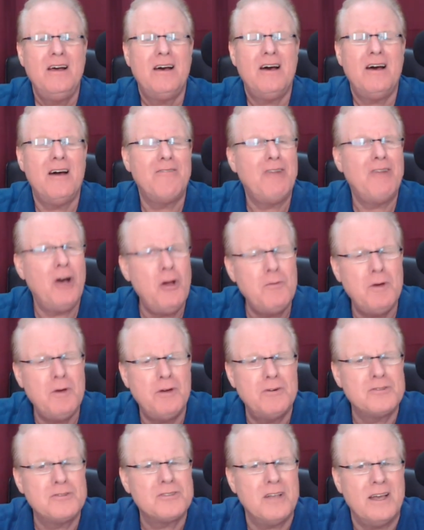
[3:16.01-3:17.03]
of
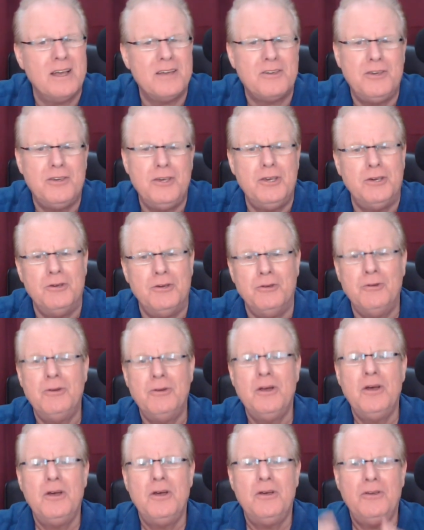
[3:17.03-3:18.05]
homeowners like you
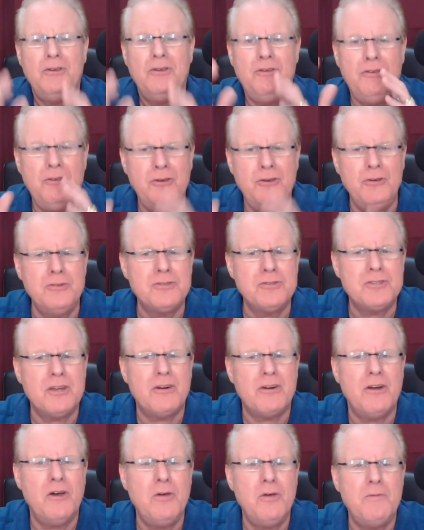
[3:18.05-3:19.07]
use their
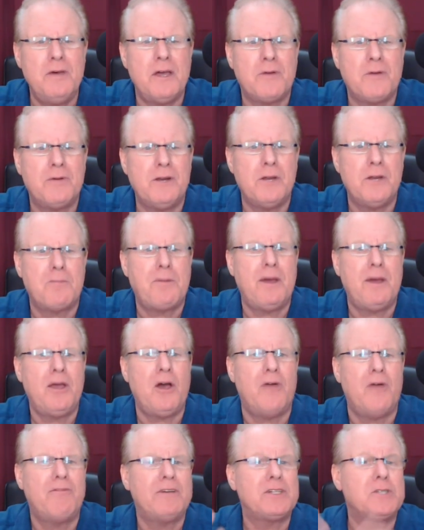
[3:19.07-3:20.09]
home equity to pay
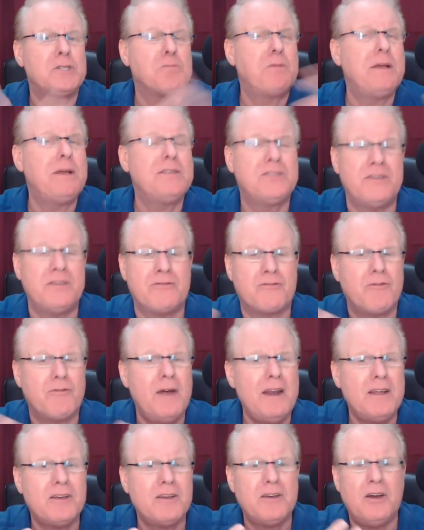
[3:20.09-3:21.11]
off expensive
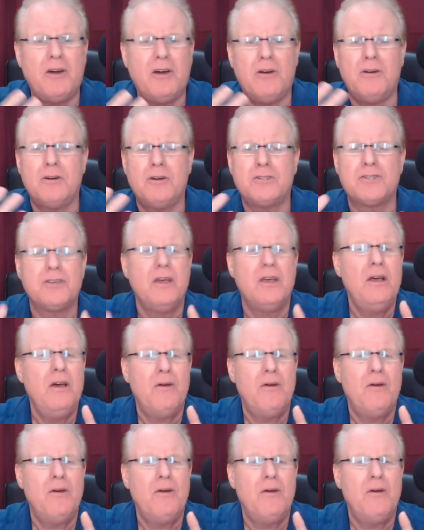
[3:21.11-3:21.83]
credit cards,